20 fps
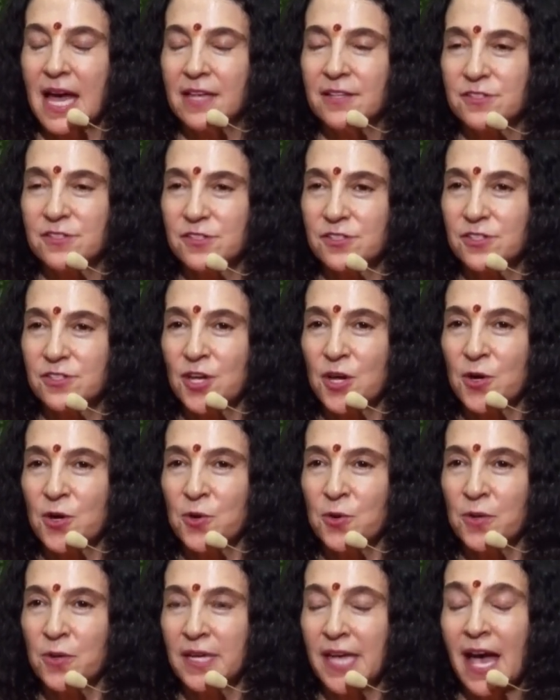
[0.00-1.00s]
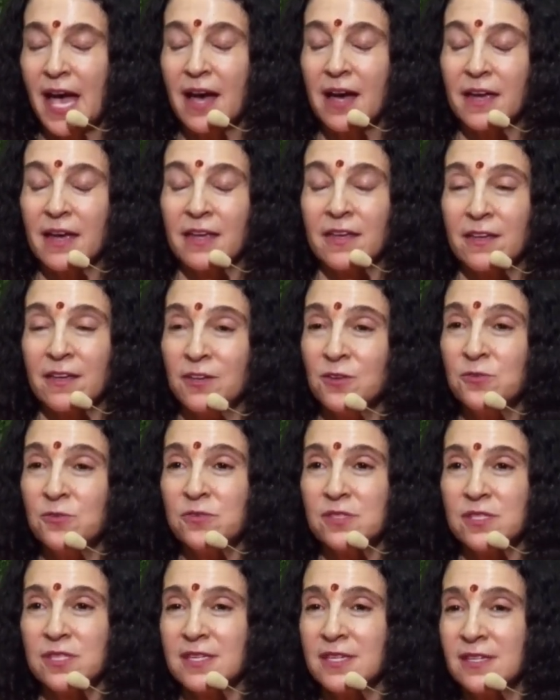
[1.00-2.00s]
And so, yeah,
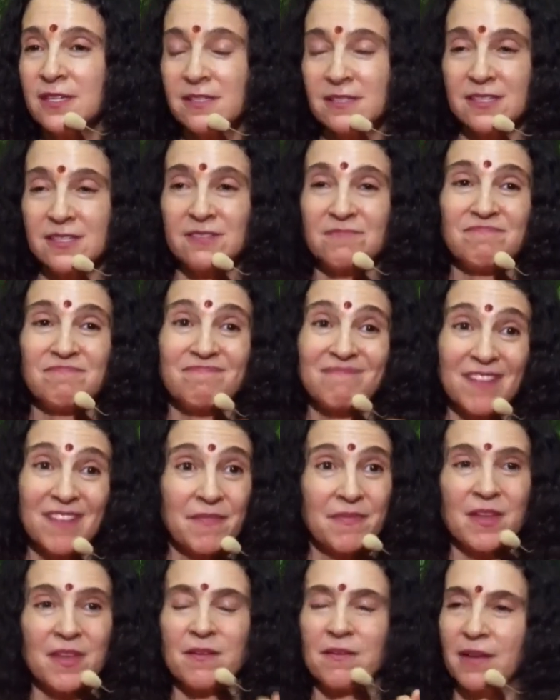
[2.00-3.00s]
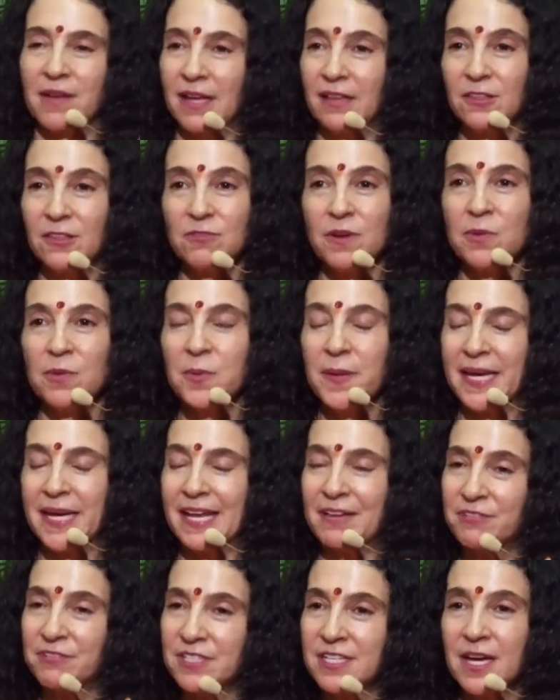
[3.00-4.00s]
use things that get the rubber
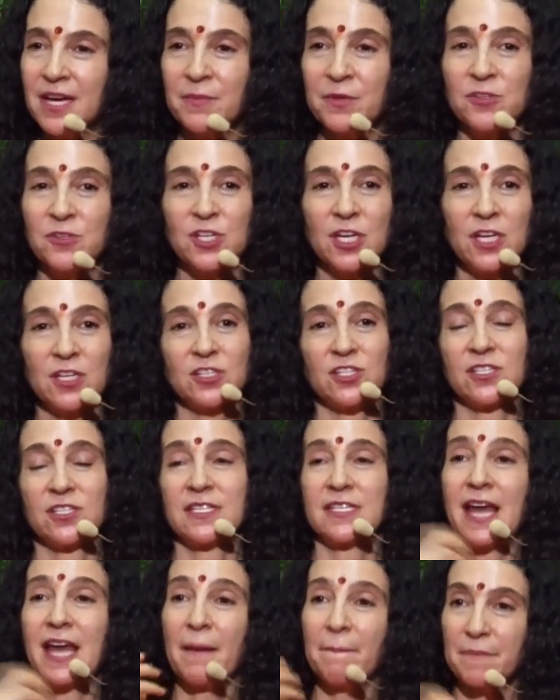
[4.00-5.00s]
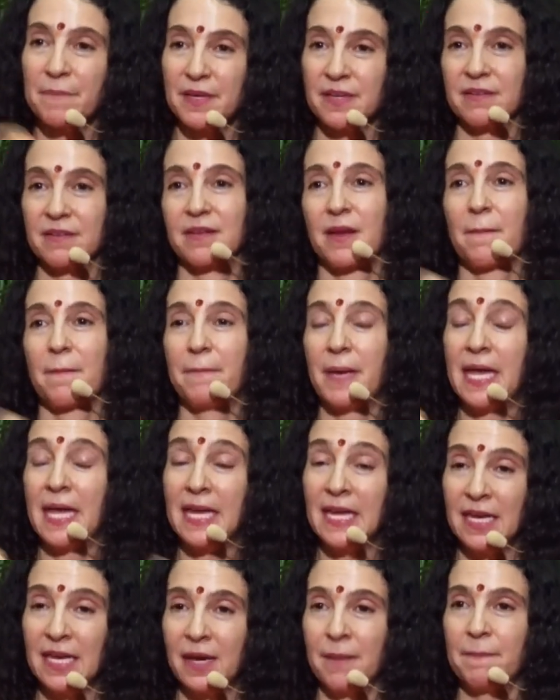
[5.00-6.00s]
band. Every time you judge, snap it.
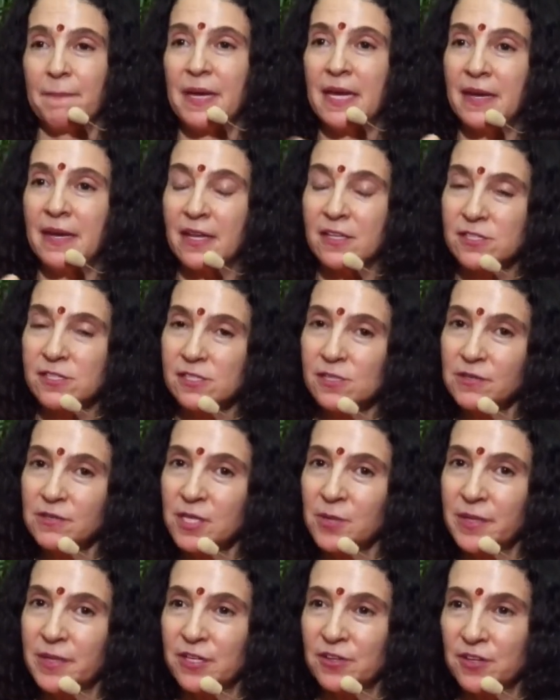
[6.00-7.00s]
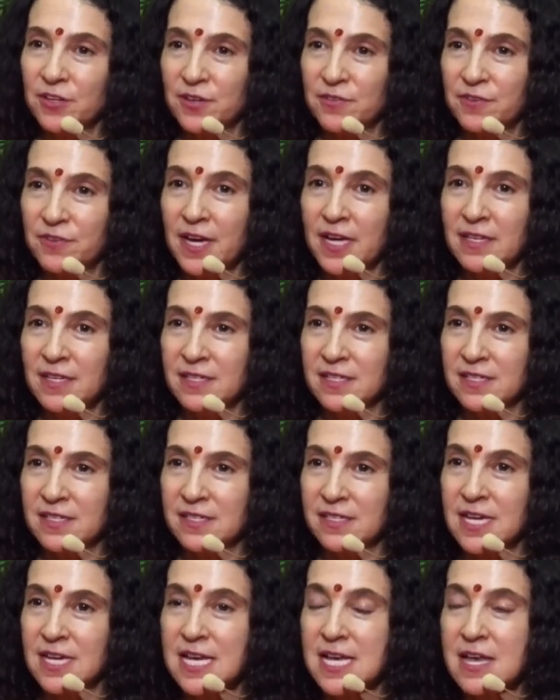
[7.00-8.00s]
Pain, pain. And slowly what you're going to find
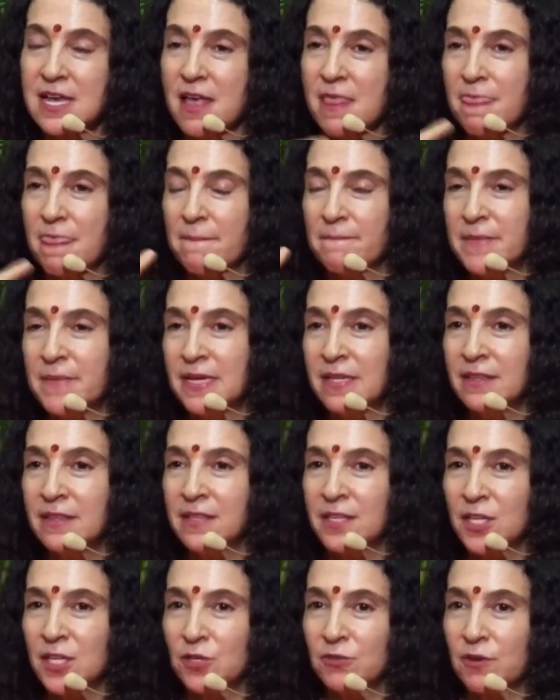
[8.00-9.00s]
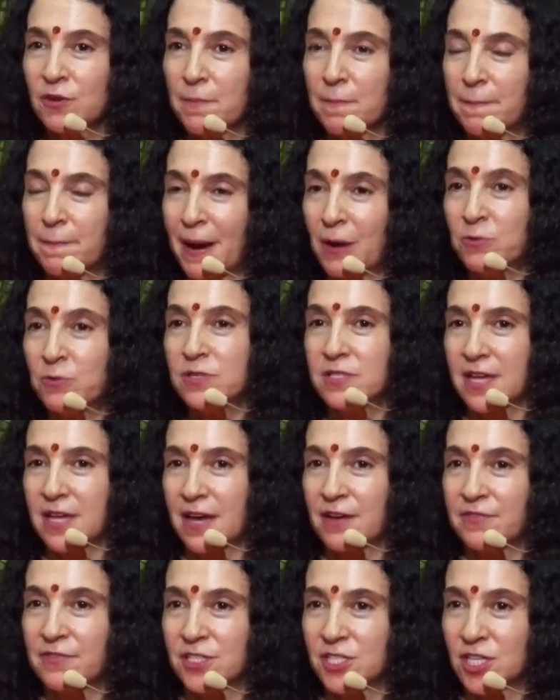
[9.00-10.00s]
is the minute that you're about to
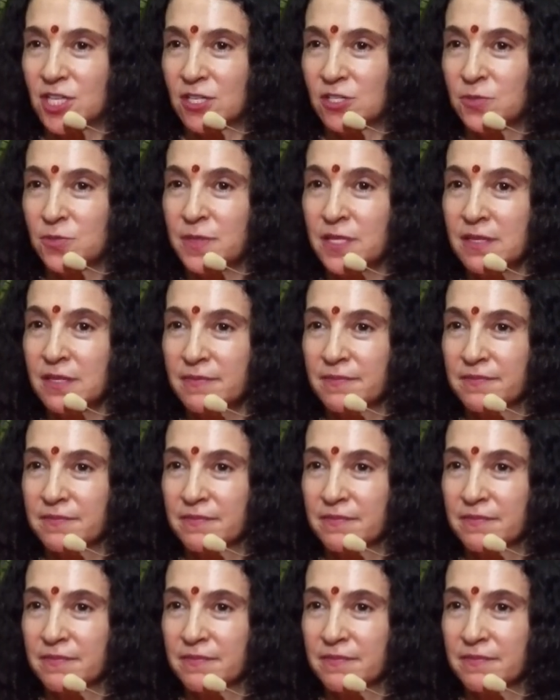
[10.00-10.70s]
have a judgment,